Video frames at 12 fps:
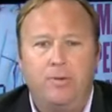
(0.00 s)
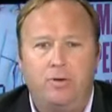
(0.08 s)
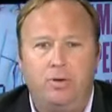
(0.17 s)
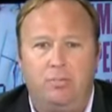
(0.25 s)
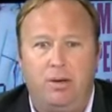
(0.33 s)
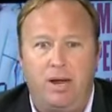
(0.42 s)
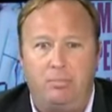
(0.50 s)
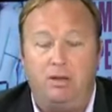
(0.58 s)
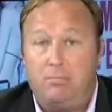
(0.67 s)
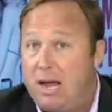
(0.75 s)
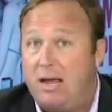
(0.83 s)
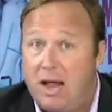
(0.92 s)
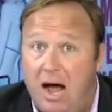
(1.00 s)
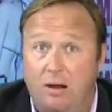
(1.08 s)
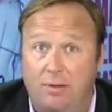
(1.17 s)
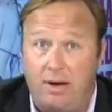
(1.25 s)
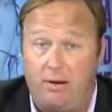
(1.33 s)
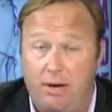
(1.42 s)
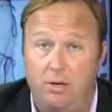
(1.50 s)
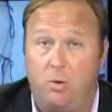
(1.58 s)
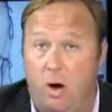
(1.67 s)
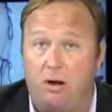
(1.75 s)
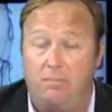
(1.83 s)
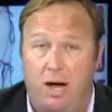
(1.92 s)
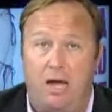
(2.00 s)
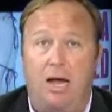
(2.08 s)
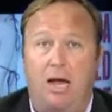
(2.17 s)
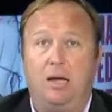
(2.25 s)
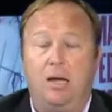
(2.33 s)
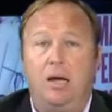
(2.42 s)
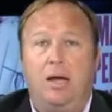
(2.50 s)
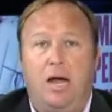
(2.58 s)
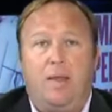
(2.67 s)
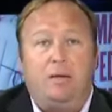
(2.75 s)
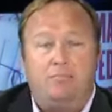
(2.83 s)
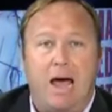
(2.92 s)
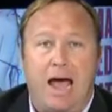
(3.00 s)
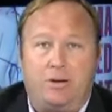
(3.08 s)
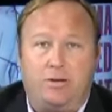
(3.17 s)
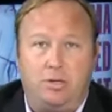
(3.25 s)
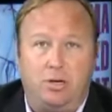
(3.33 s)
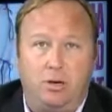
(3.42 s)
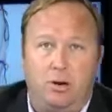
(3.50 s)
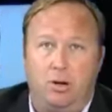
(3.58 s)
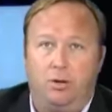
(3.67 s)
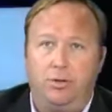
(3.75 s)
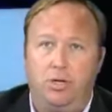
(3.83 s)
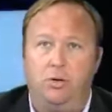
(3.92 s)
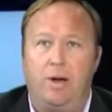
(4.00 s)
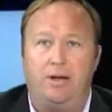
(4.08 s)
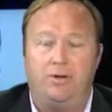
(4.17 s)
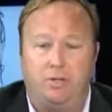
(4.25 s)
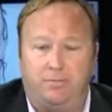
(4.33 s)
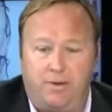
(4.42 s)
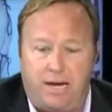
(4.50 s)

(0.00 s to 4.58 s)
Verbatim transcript: to have been able to make it out of there into Guatemala and then back to the good old U S of